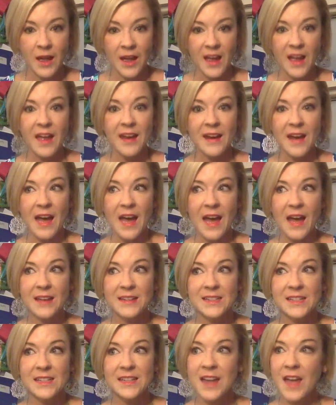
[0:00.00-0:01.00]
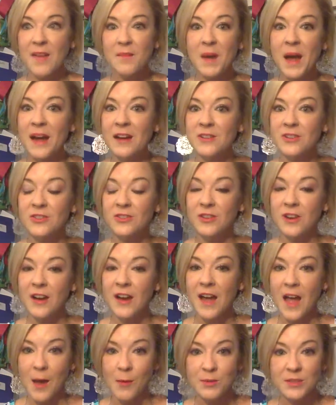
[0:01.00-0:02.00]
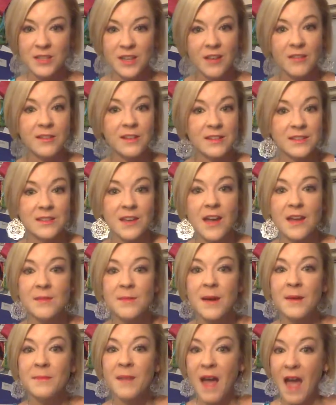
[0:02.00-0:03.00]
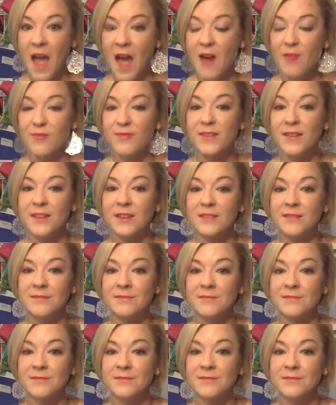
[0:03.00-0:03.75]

And I didn't have buyer's regret. I was totally excited about my outfit